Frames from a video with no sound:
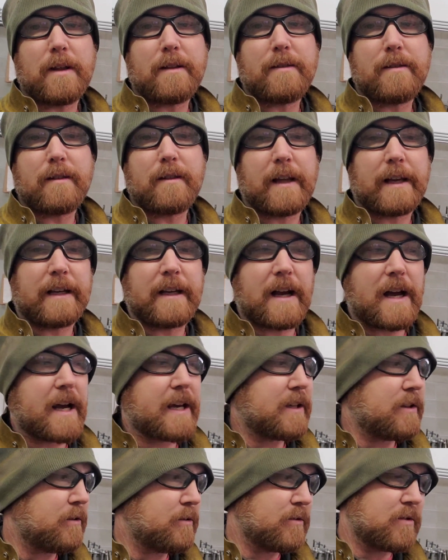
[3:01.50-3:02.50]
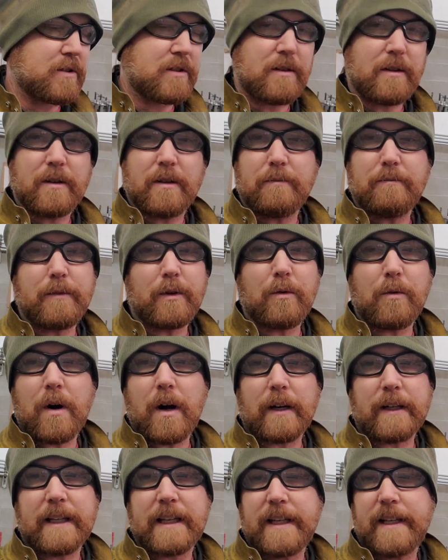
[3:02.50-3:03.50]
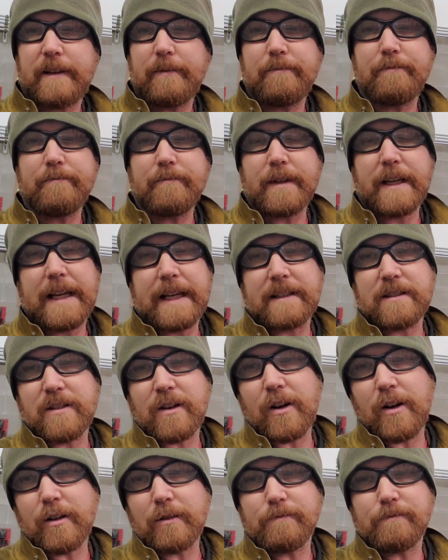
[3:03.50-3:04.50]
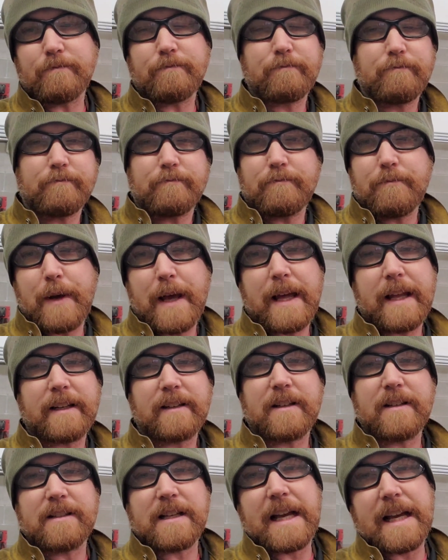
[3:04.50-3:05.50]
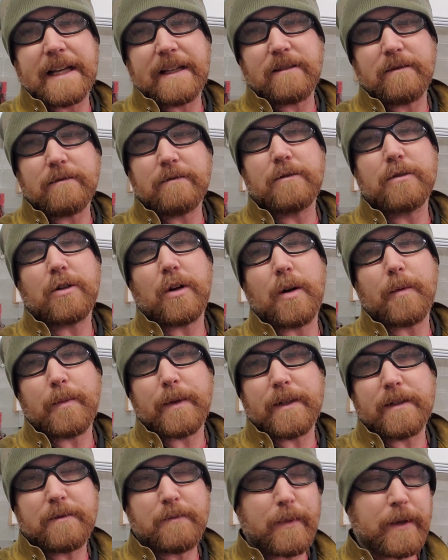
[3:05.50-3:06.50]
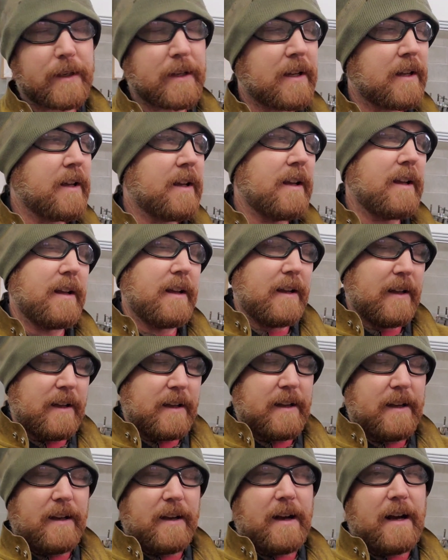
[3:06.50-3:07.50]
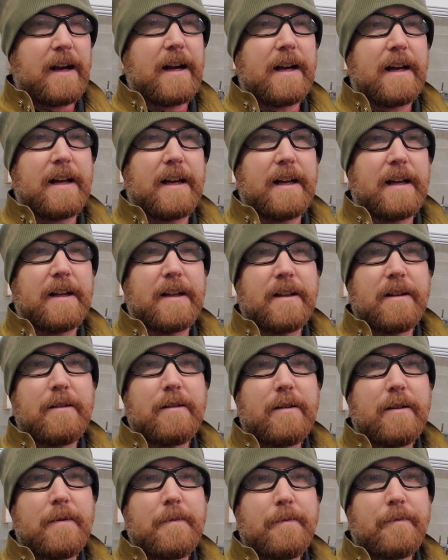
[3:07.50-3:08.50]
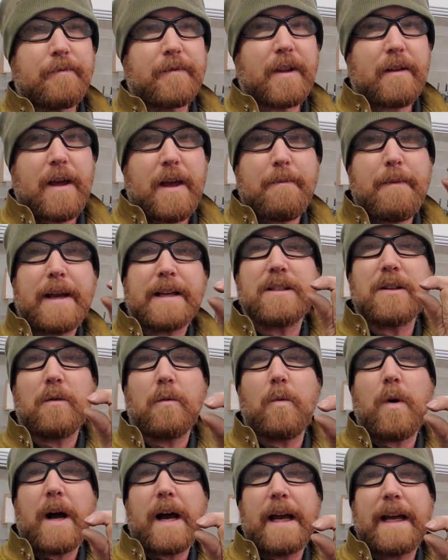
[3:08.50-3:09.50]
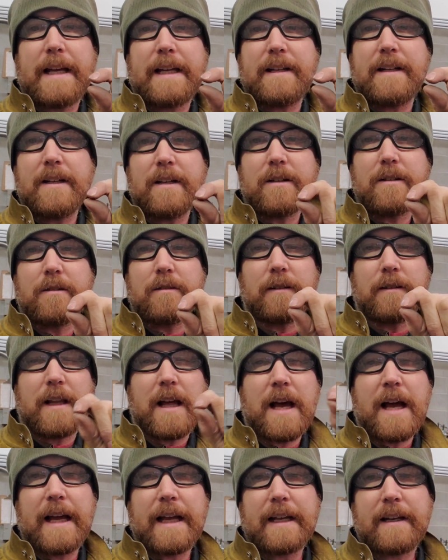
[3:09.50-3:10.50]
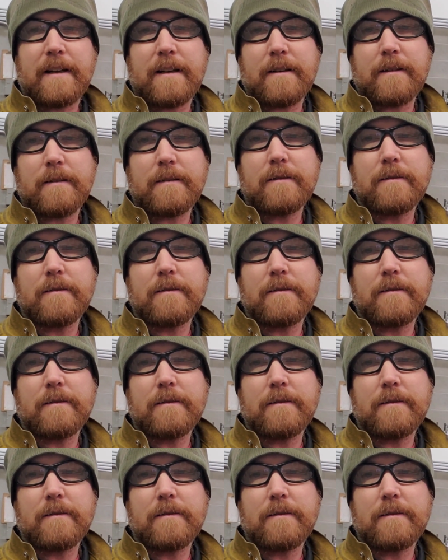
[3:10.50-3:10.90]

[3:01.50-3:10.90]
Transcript: with. Like I use the Milwaukee Inkzall pen because I hate Sharpies, but uh, it makes a wide line.